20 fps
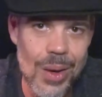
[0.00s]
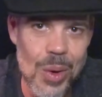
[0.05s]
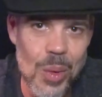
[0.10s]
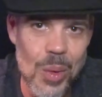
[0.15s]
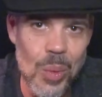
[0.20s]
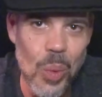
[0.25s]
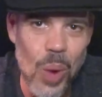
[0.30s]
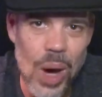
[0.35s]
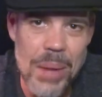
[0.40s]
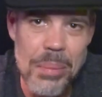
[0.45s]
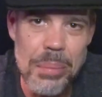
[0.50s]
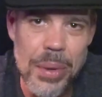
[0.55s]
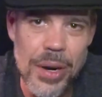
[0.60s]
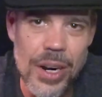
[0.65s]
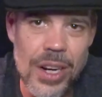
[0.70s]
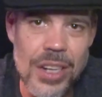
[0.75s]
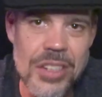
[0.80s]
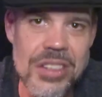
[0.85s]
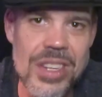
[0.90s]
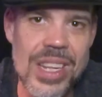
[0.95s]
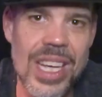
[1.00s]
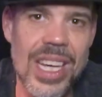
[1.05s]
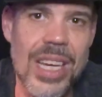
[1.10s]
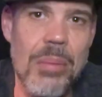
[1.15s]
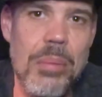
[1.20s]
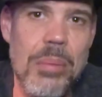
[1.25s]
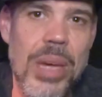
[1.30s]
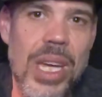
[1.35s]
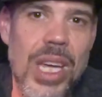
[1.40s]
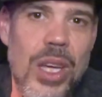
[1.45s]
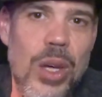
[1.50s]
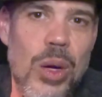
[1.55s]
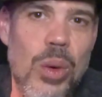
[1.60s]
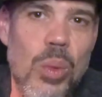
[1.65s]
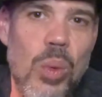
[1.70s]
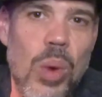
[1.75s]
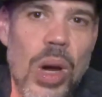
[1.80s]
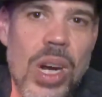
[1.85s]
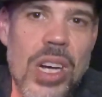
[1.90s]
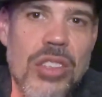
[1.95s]
One person that can be you.
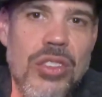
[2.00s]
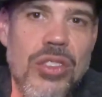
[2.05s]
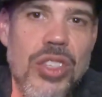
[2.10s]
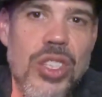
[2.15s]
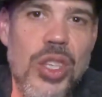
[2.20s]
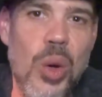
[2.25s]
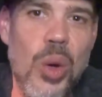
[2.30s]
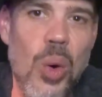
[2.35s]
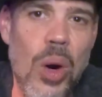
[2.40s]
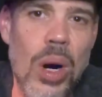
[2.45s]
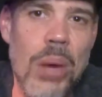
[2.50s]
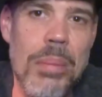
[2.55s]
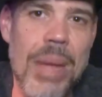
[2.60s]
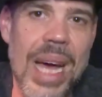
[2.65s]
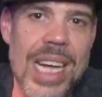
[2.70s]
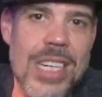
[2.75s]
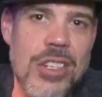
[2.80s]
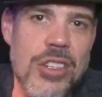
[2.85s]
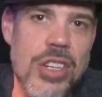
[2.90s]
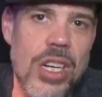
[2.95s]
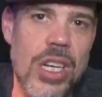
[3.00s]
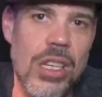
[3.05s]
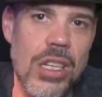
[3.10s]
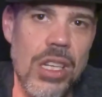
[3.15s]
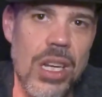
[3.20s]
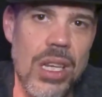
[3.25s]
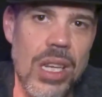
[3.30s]
What does your magic look